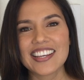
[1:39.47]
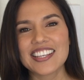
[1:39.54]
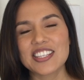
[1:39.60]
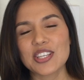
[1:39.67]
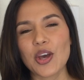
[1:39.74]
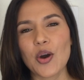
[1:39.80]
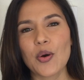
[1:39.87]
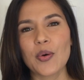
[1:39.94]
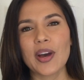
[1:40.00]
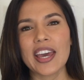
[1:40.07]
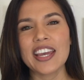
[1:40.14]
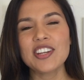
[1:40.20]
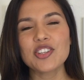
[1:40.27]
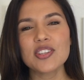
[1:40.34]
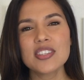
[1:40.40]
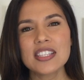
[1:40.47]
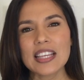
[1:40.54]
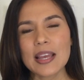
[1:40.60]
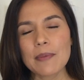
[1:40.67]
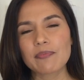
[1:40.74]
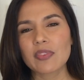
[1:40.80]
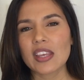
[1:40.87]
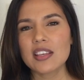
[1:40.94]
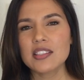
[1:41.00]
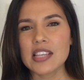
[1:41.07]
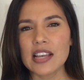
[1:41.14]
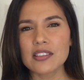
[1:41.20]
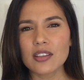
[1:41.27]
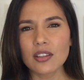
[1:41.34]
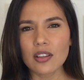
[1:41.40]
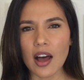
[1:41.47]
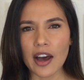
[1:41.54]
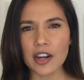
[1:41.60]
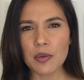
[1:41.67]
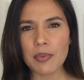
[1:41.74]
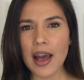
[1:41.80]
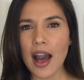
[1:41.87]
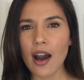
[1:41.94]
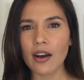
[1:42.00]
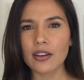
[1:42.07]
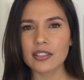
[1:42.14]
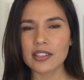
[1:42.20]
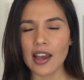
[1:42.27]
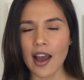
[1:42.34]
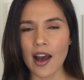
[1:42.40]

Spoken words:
So it just says a lot about